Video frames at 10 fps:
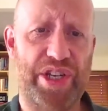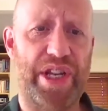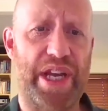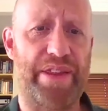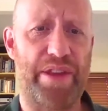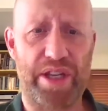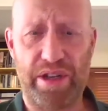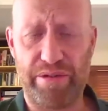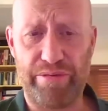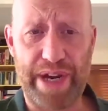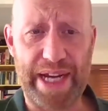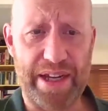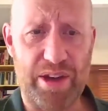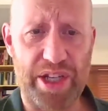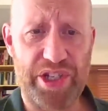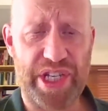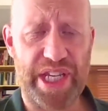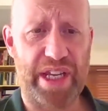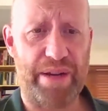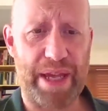and then look at radiology and
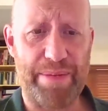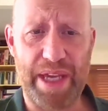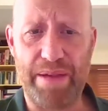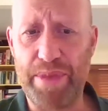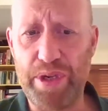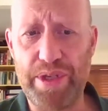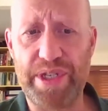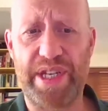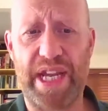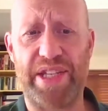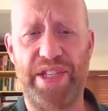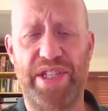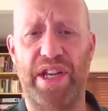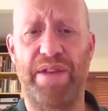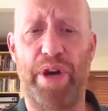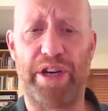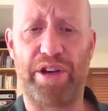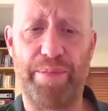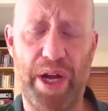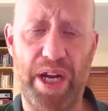maybe immune tests and
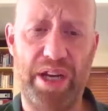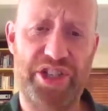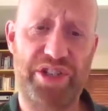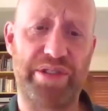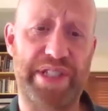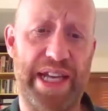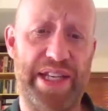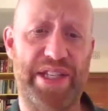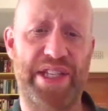microbiological tests,